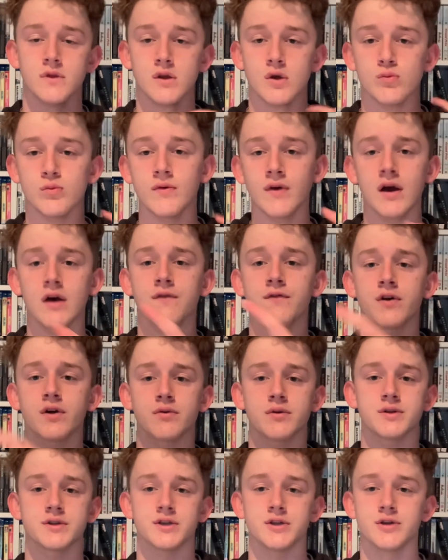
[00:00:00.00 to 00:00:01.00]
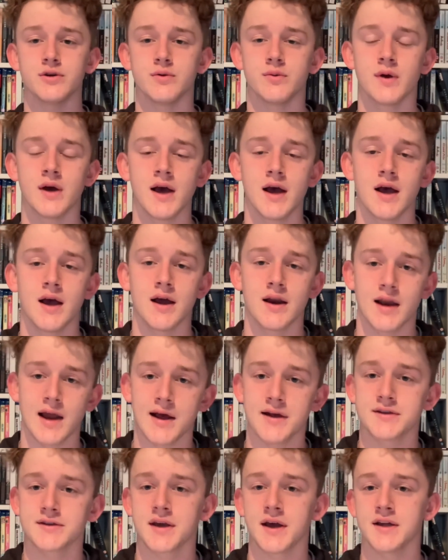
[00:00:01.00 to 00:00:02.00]
Without further ado,
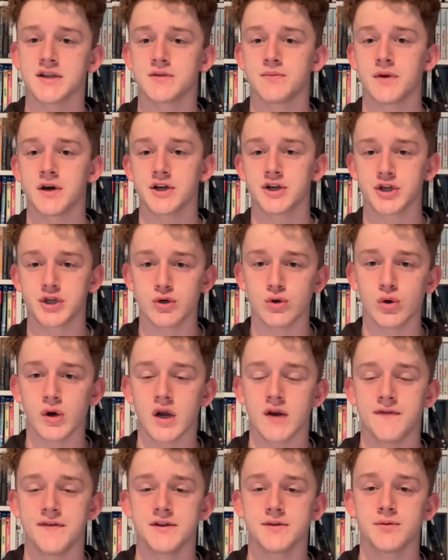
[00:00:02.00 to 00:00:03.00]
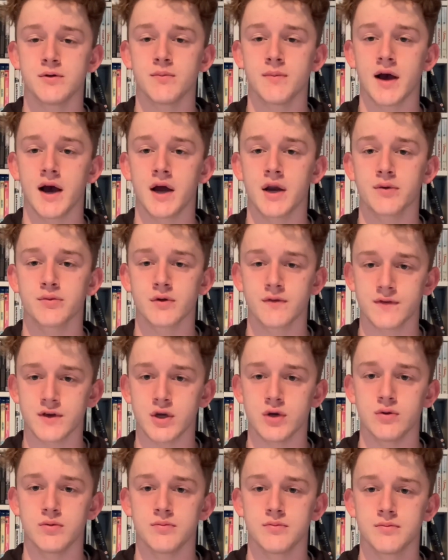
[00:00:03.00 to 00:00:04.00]
let's get into my short Invisible Man
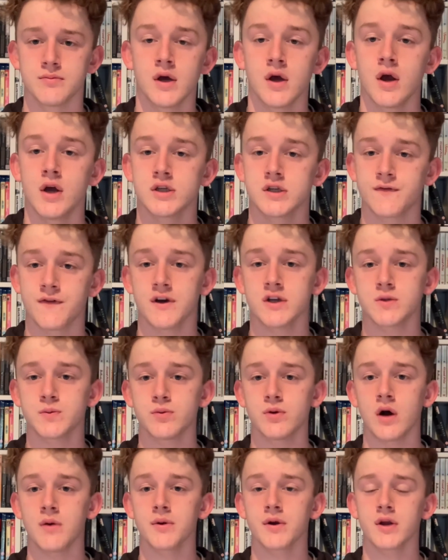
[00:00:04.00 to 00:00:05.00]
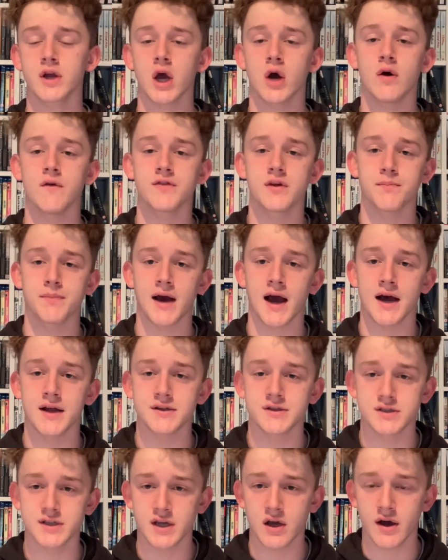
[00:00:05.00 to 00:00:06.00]
review. So first of all, I'm going to go off the bat
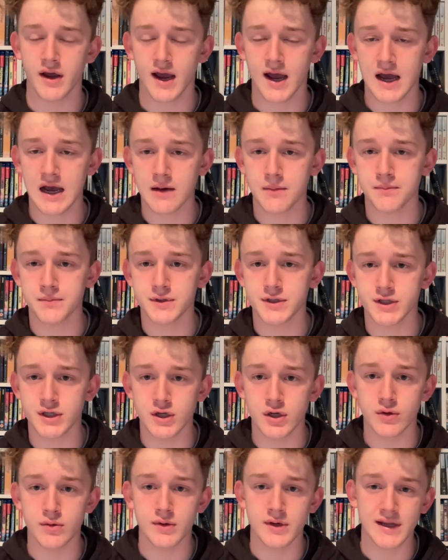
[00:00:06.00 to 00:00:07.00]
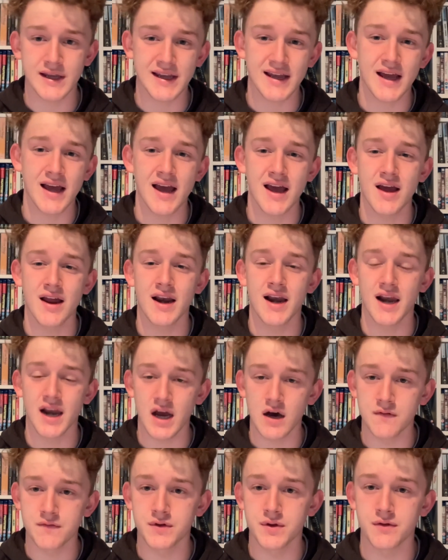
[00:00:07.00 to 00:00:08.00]
and say I absolutely
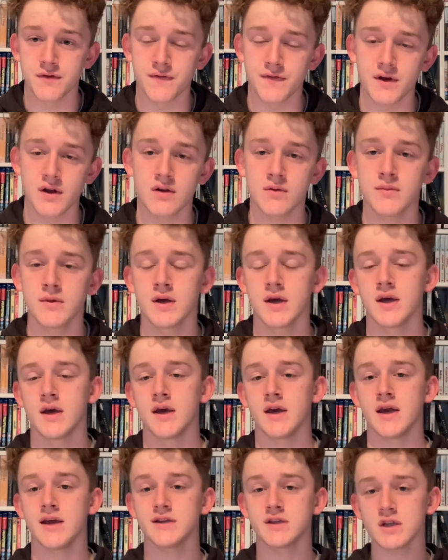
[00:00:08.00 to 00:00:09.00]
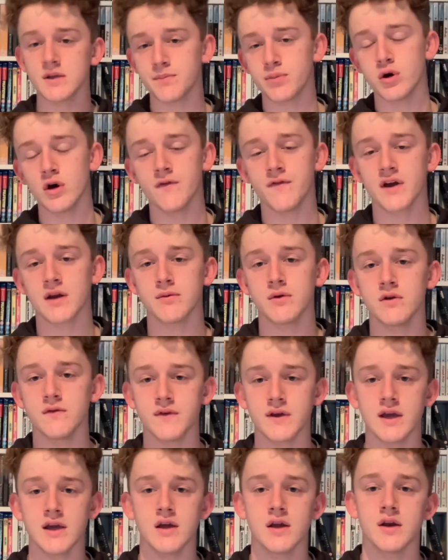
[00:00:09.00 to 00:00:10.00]
loved the film. Is it the perfect
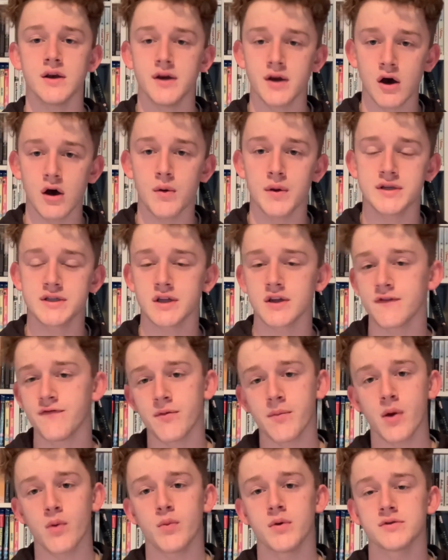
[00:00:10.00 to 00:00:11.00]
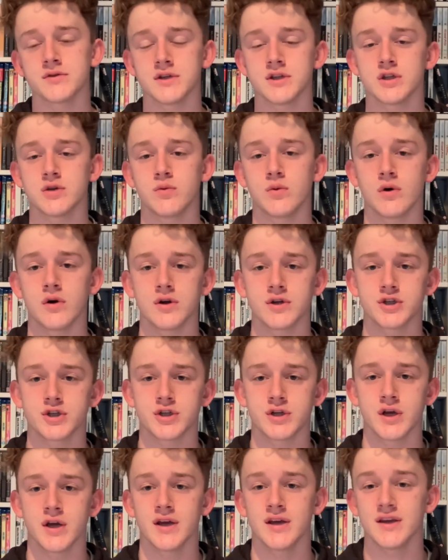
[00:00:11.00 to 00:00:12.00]
movie? No. Is it the film I wanted to
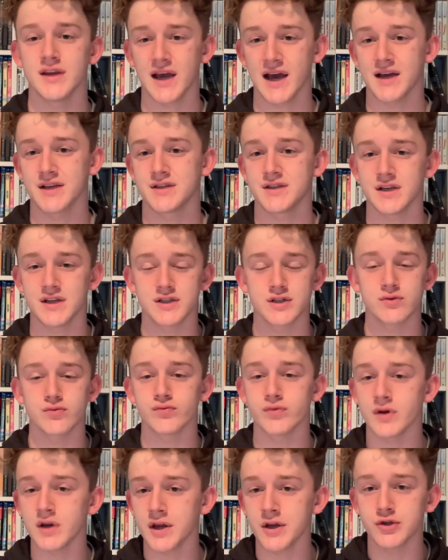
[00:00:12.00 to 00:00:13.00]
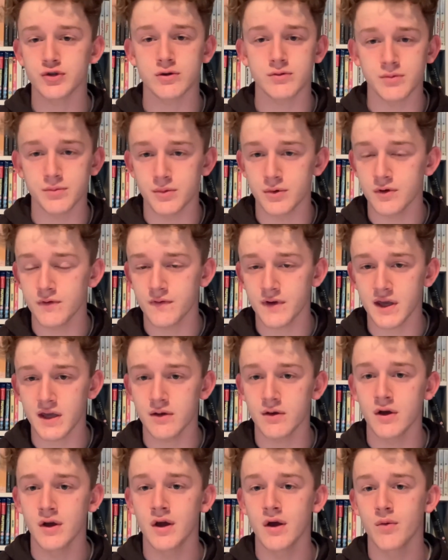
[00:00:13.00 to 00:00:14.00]
watch? Yes. It's a really enjoyable
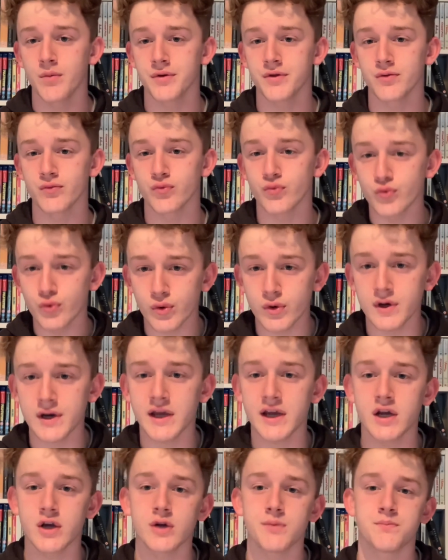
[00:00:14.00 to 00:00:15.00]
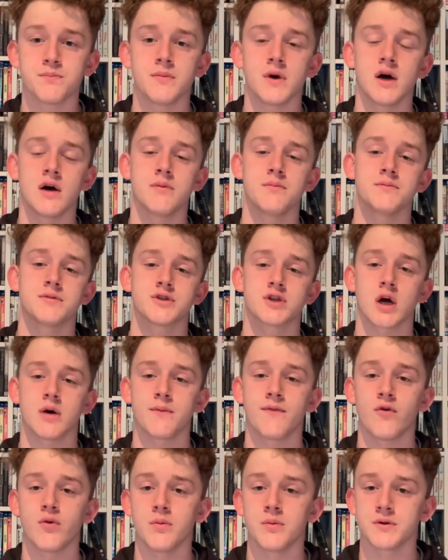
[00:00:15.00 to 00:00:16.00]
movie with a really good star
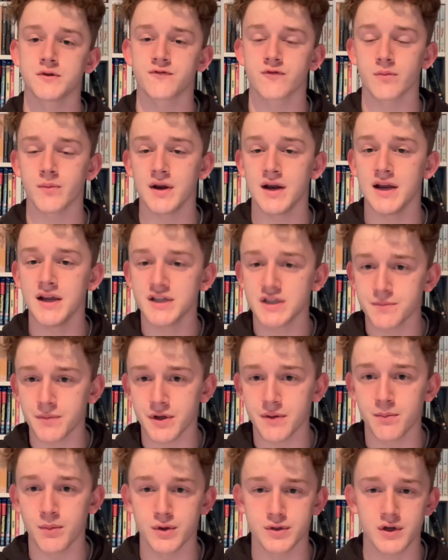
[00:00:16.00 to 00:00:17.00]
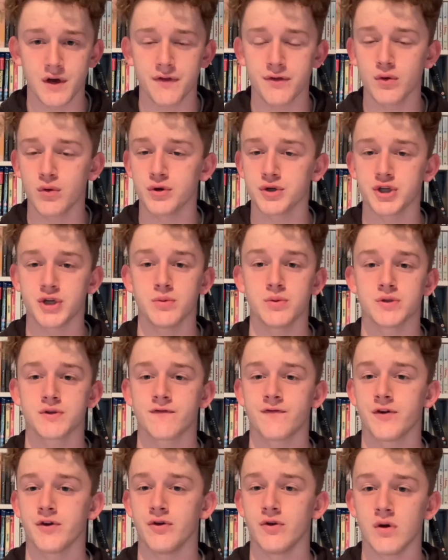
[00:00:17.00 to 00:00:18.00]
performance from Elisabeth Moss. I thought she was
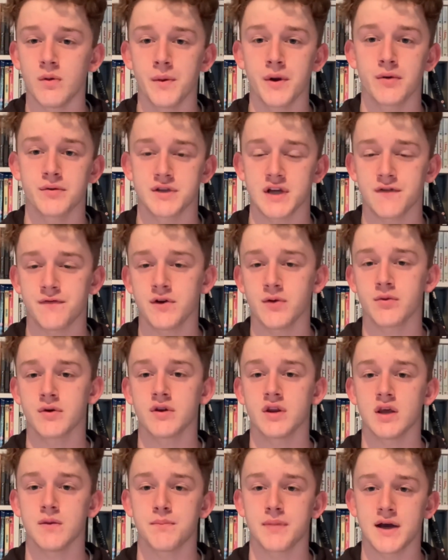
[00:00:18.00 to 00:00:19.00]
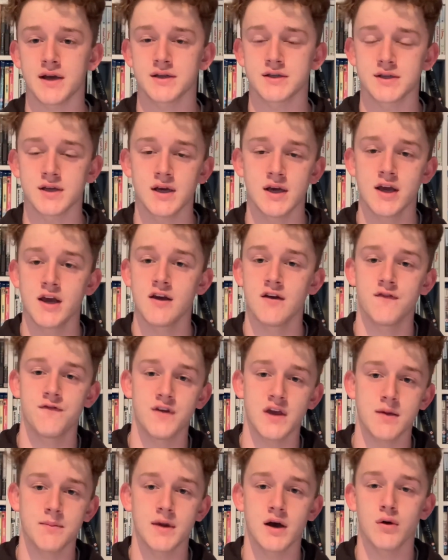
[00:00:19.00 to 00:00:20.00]
phenomenal. Definitely one of the best
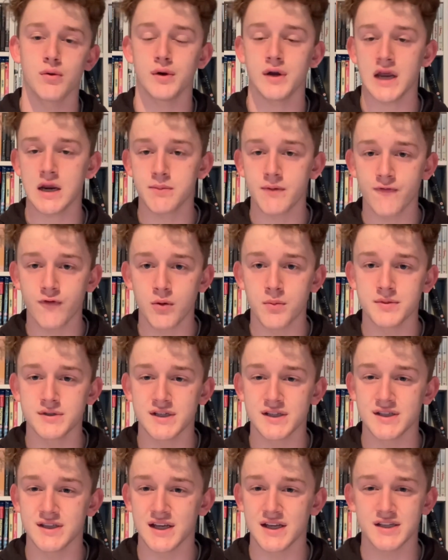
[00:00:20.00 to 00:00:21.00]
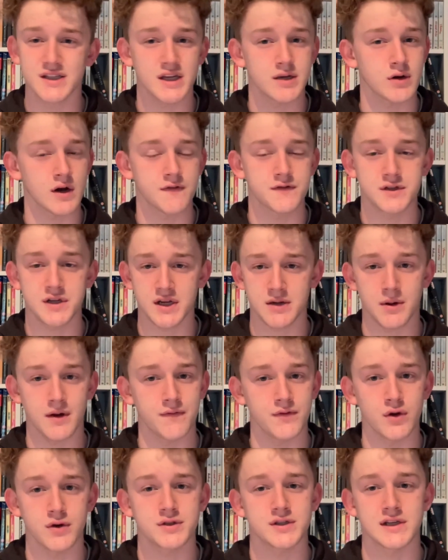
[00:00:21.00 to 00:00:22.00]
female lead performances this year I've seen. I mean, I've
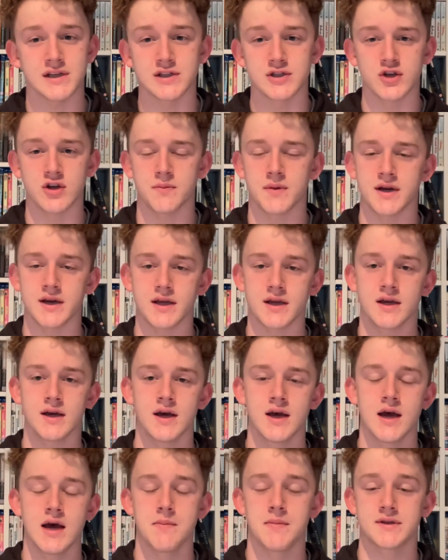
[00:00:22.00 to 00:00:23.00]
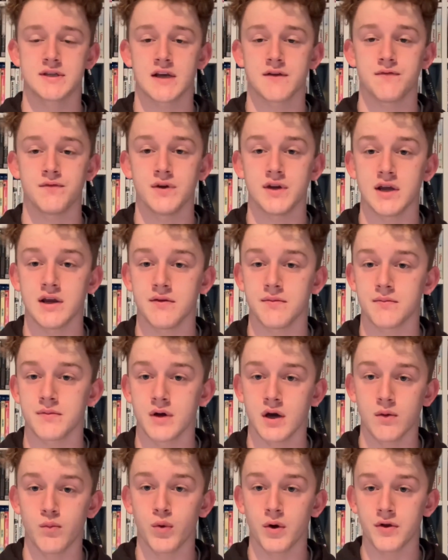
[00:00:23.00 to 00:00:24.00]
not seen too many, but definitely
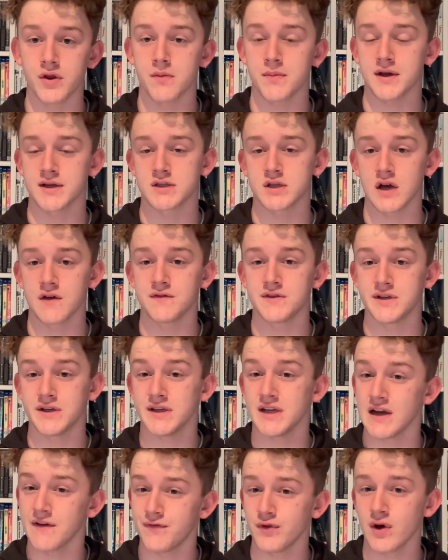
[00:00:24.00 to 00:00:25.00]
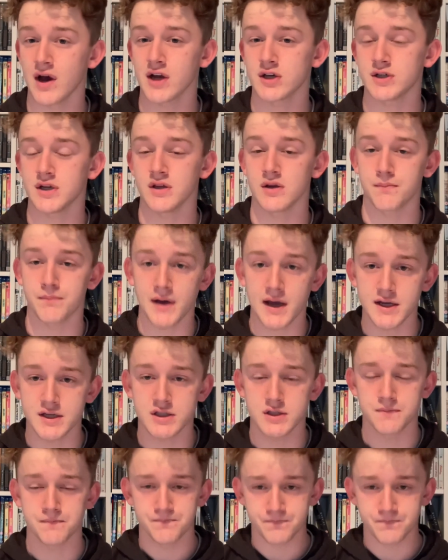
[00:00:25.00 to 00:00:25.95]
one of the best I've seen, if not actually the best.